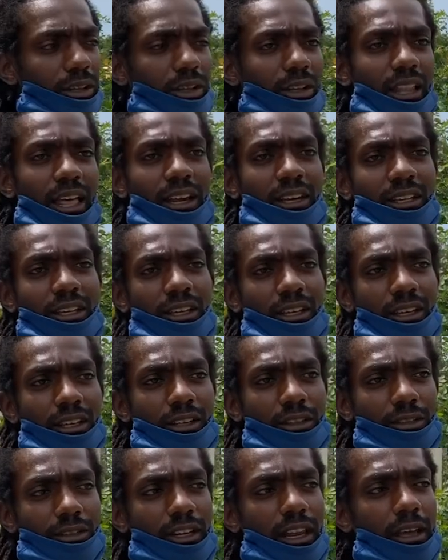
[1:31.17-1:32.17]
A lot of
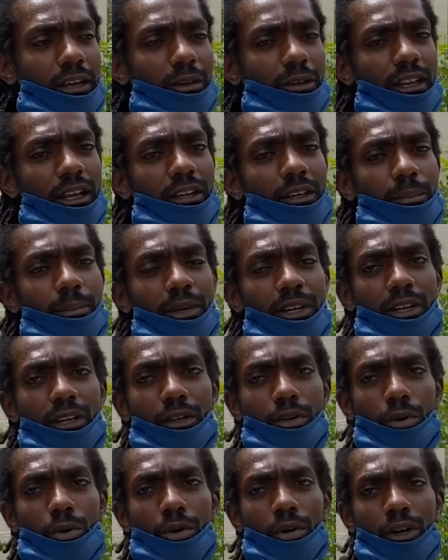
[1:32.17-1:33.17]
kids, they, they depended
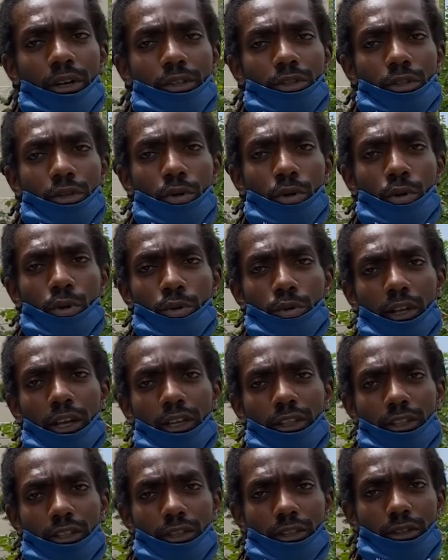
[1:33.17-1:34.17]
on school
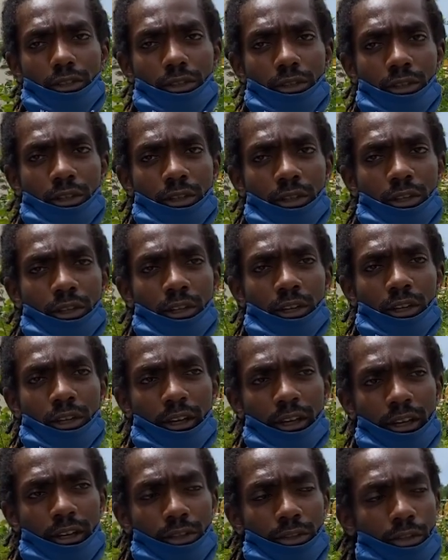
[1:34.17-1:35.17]
lunches
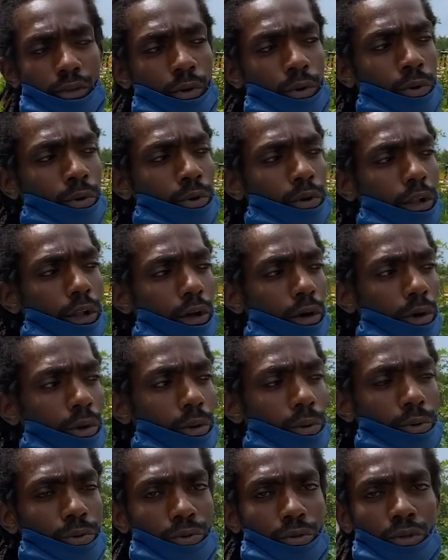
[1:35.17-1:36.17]
and school
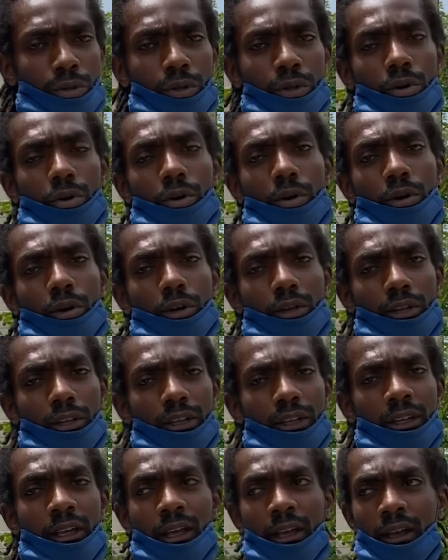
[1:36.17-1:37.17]
closed
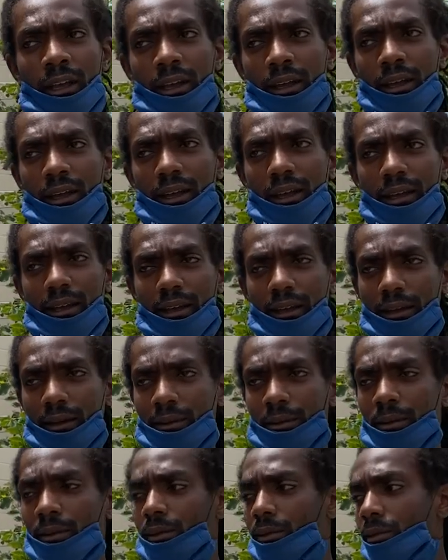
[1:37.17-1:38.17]
early, and
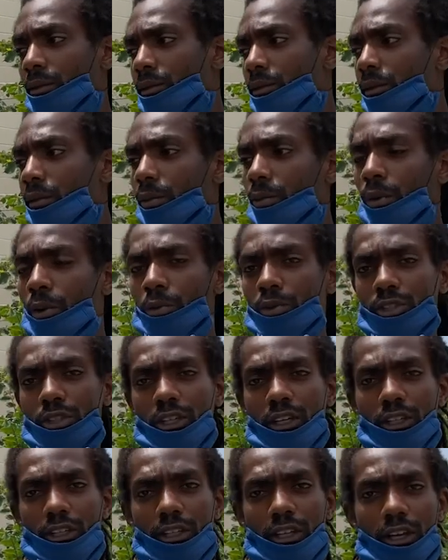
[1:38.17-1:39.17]
we was
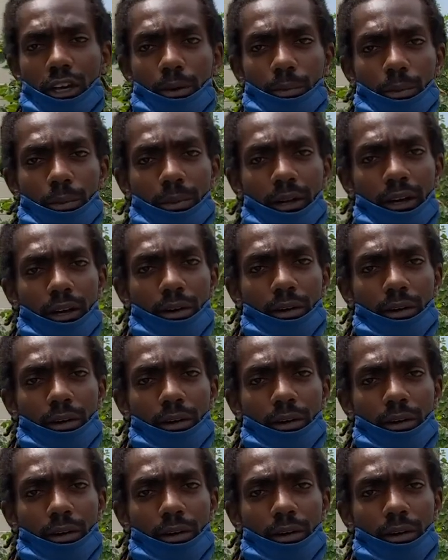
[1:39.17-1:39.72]
there to help them out.